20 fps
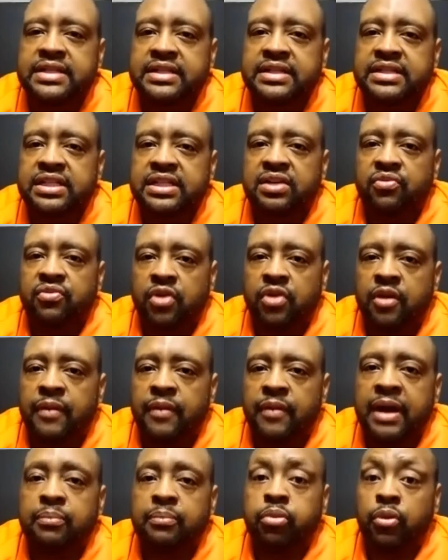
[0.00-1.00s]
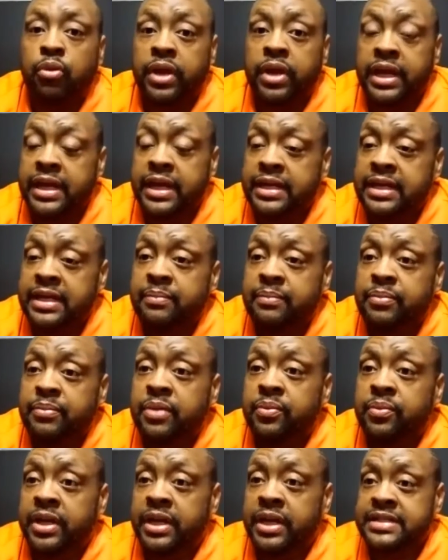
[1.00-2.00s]
to grow my brand and to be
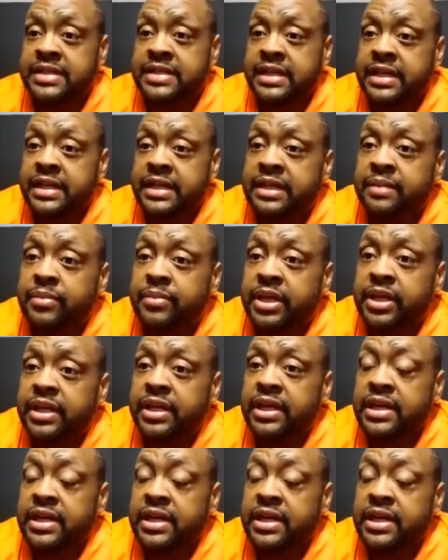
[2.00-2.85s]
what it is I needed to be.